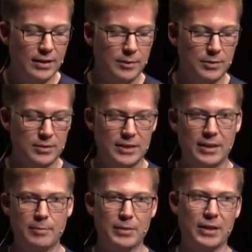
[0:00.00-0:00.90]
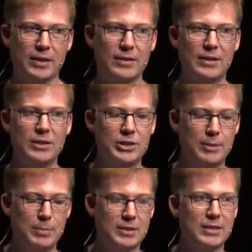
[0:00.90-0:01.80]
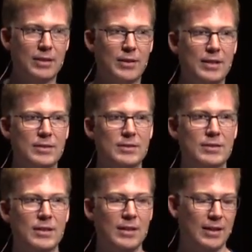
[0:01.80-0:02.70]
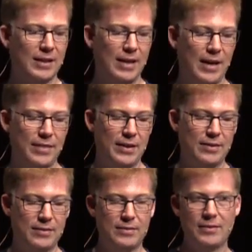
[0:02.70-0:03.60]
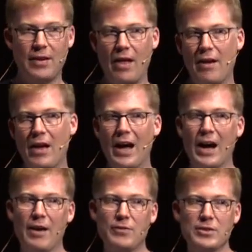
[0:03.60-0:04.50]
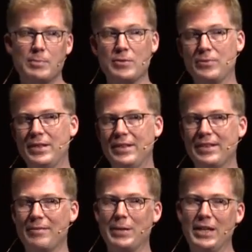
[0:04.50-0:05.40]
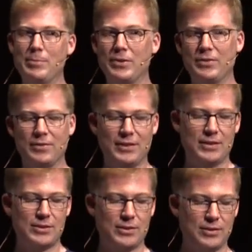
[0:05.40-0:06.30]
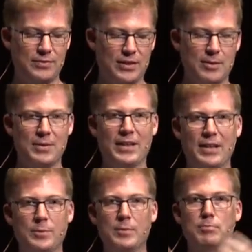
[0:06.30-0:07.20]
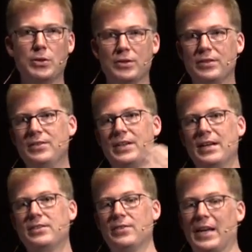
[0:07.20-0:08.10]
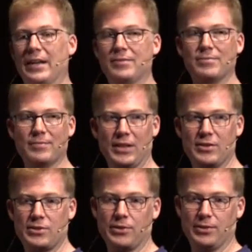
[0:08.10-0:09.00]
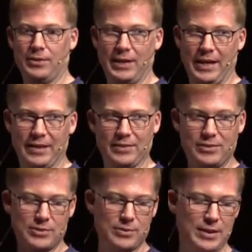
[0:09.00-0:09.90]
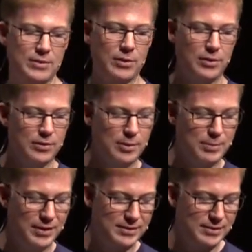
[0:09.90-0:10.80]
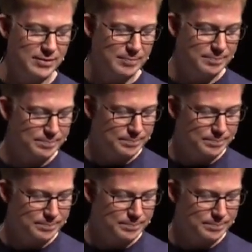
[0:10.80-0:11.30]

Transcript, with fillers: It will set up in-chip accelerators, and then after it's been reading that Petitboot Linux kernel environment there, it will boot it and you get to that Linux kernel and screen to load an operating system.